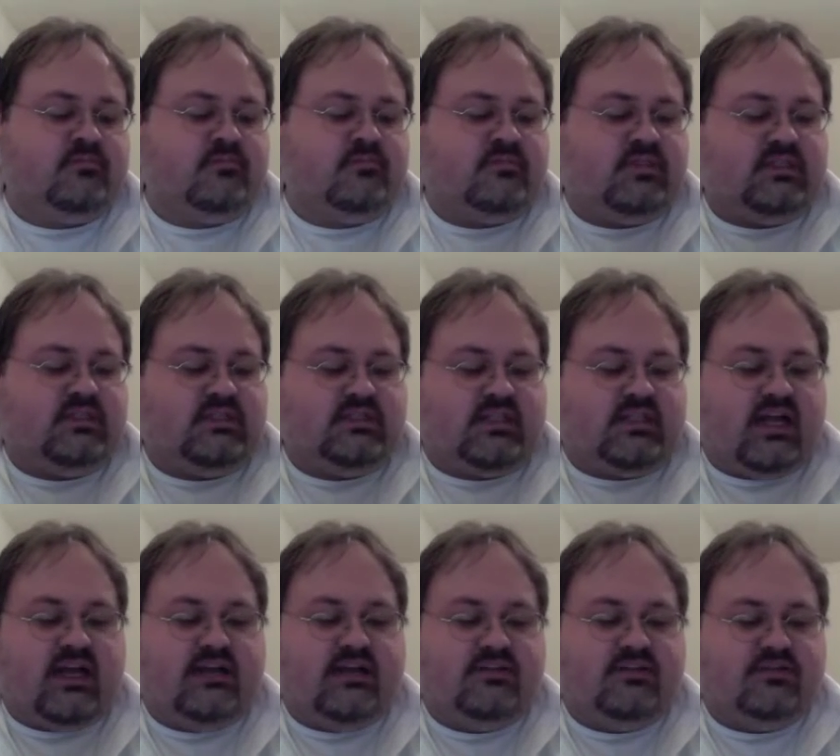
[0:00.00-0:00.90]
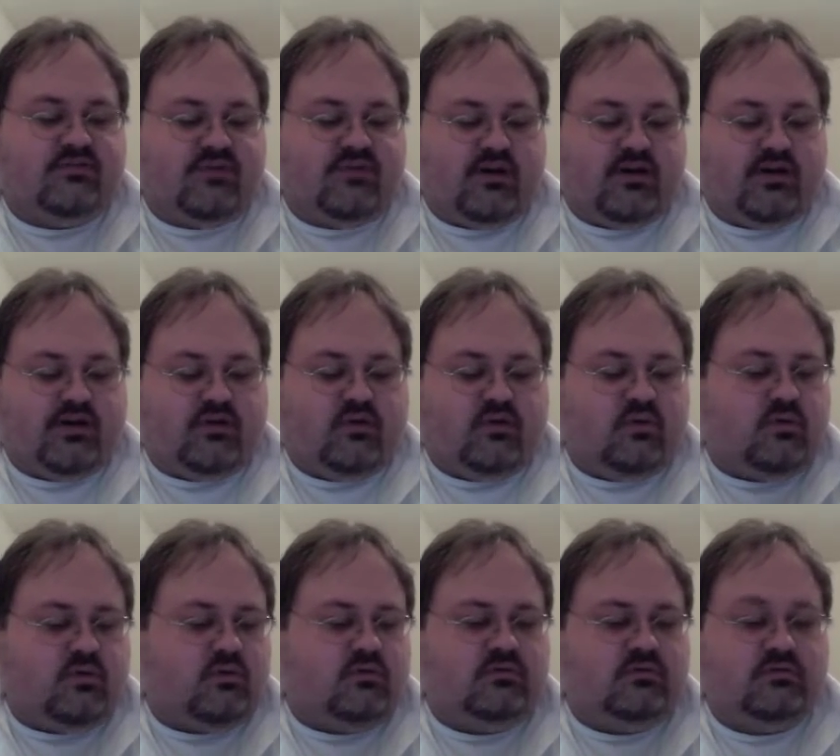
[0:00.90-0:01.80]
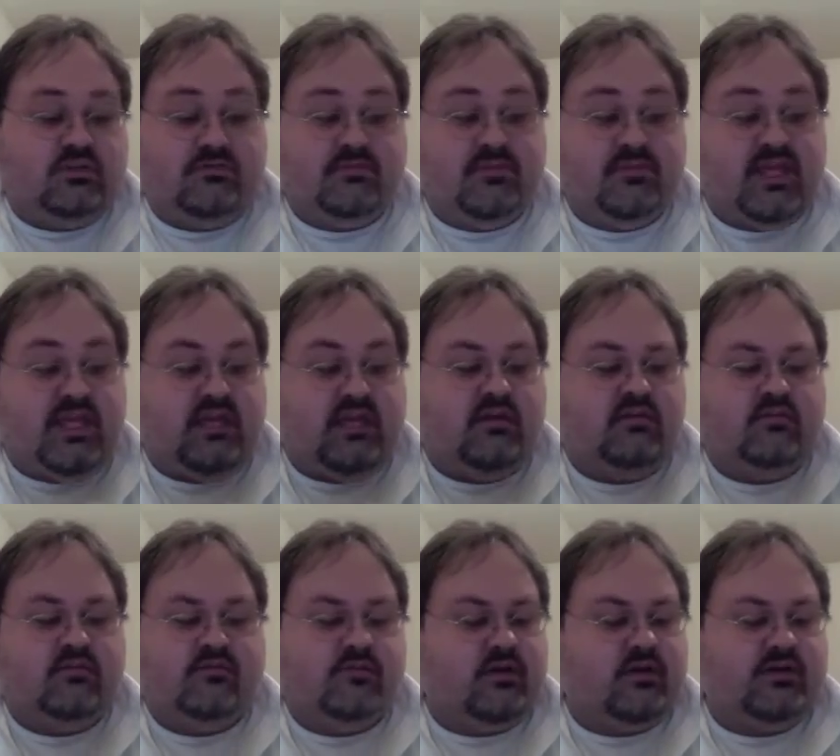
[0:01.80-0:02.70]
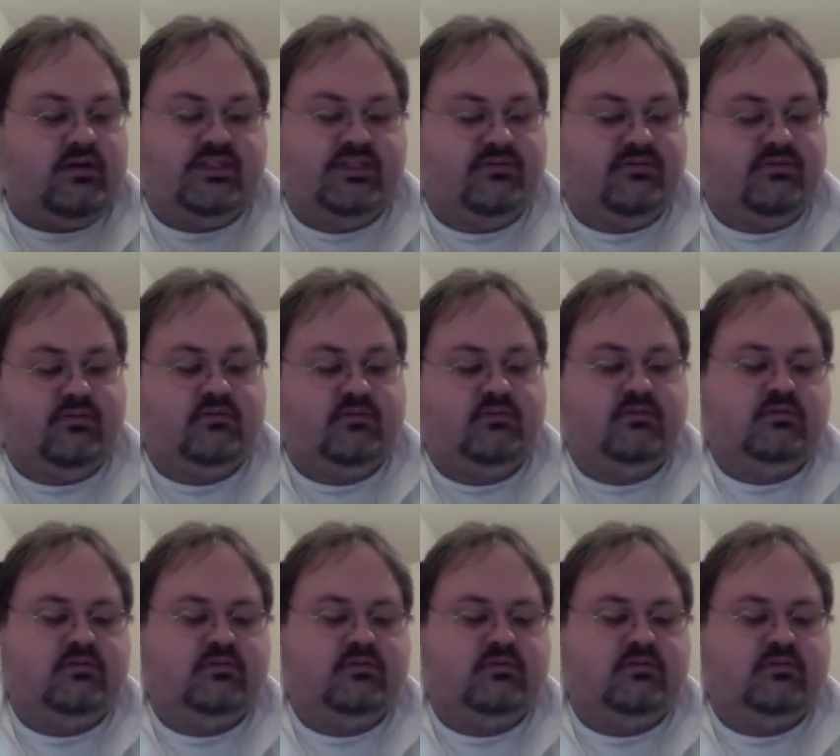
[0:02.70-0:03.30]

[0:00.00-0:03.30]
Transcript: The designs are very cool to me. Very simple.